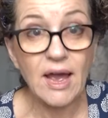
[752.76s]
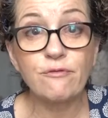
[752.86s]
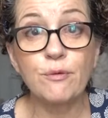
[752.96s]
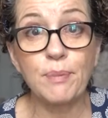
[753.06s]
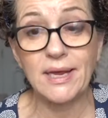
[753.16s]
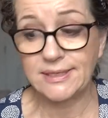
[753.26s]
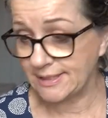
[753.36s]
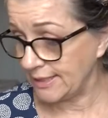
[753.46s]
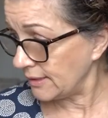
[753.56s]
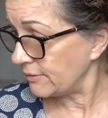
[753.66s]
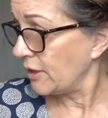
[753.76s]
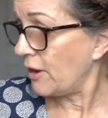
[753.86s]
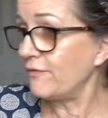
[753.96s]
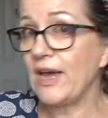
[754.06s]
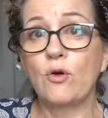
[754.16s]
replaced it.
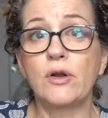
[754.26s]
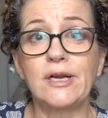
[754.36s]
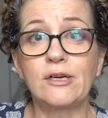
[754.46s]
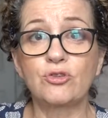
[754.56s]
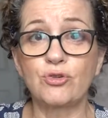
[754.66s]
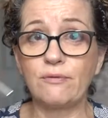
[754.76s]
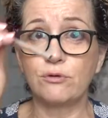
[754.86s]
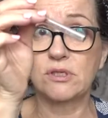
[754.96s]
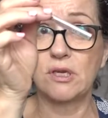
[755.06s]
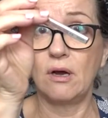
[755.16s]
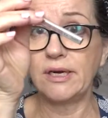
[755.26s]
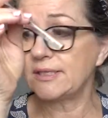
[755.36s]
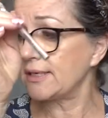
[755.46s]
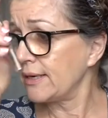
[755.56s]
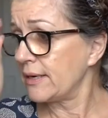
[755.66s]
I've now got a little travel
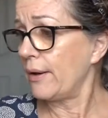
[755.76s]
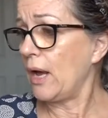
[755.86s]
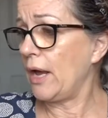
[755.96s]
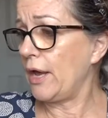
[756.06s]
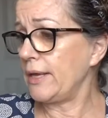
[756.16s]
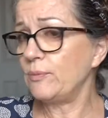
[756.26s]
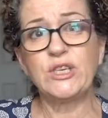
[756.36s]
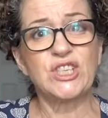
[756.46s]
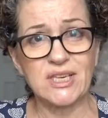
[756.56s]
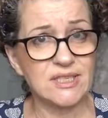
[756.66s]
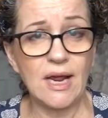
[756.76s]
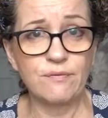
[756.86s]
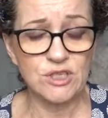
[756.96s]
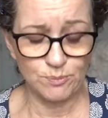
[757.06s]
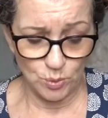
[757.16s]
size, which doesn't have
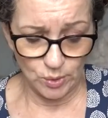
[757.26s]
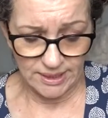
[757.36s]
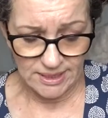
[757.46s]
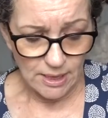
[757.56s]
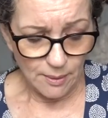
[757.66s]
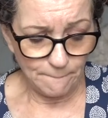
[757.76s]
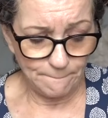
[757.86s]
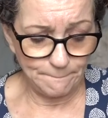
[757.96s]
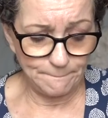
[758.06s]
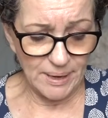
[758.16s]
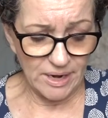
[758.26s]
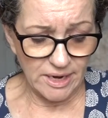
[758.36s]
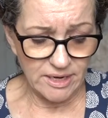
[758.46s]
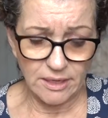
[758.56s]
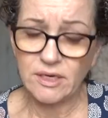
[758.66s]
the spoolie, but
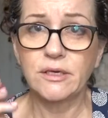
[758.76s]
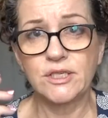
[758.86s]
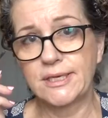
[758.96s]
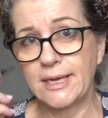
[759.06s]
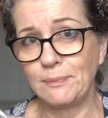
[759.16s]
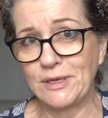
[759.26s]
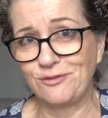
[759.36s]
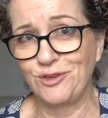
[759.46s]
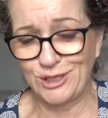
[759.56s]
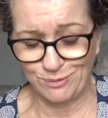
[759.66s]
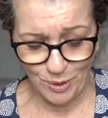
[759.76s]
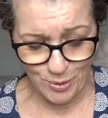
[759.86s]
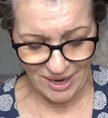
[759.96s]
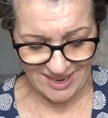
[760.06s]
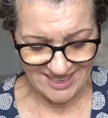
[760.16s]
I just keep this for the
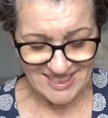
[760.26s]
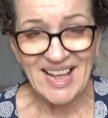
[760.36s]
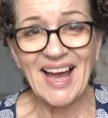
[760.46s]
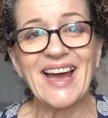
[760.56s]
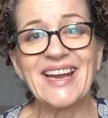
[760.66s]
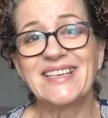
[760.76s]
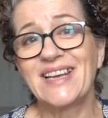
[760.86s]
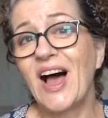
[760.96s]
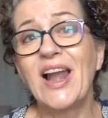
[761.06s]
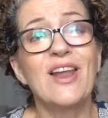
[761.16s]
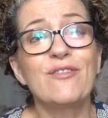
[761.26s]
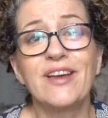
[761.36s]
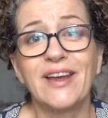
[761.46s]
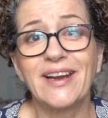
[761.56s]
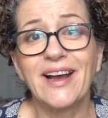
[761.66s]
spoolie, and I love
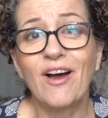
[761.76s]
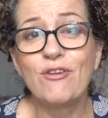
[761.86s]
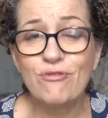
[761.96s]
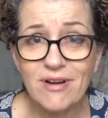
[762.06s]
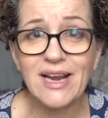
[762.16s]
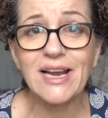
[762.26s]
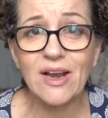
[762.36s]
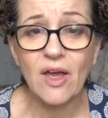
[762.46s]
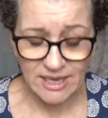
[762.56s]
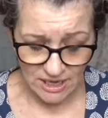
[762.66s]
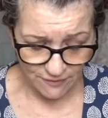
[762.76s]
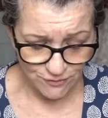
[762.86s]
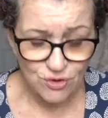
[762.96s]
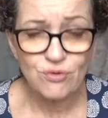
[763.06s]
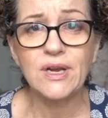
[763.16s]
it. I really like it. If
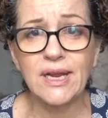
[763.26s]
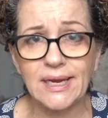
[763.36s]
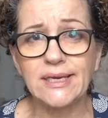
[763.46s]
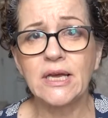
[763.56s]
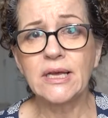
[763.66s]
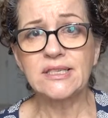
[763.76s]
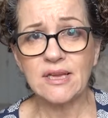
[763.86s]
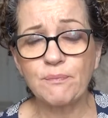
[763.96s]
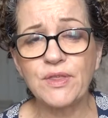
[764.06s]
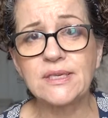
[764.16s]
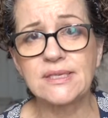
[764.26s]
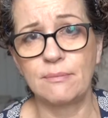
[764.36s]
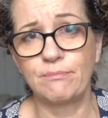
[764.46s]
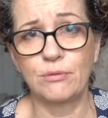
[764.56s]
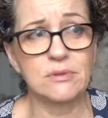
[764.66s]
you need something
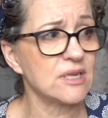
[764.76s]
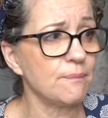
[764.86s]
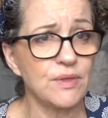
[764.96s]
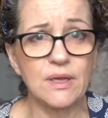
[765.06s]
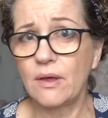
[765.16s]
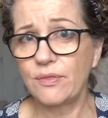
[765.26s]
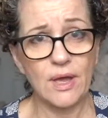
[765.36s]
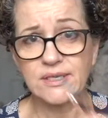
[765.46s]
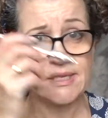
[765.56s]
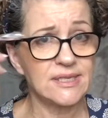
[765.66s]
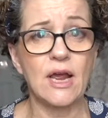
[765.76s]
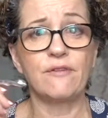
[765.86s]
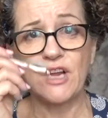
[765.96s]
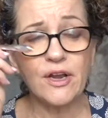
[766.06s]
simple, something that, as I say, I've